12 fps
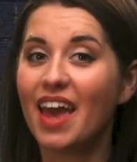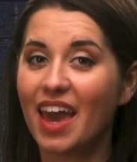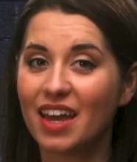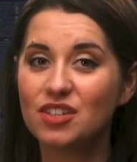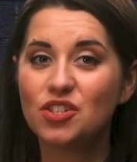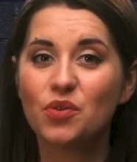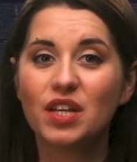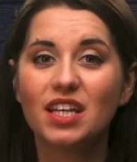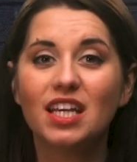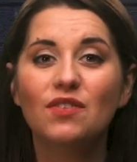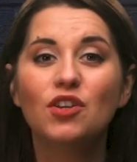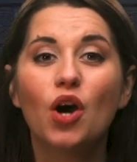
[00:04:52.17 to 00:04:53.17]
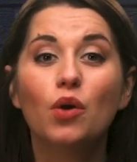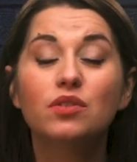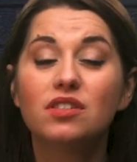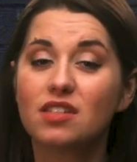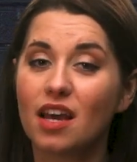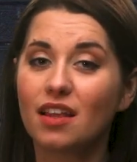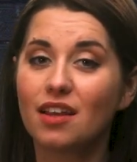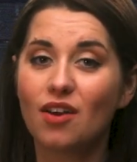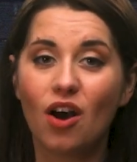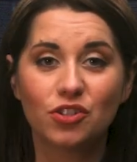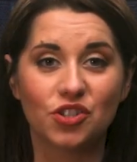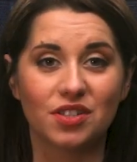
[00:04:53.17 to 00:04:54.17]
And you can even host silent
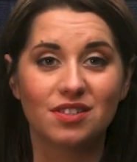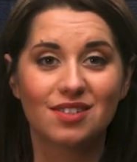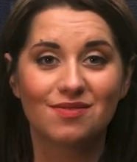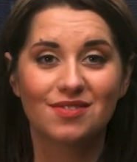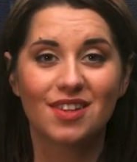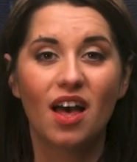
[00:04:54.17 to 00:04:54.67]
auctions.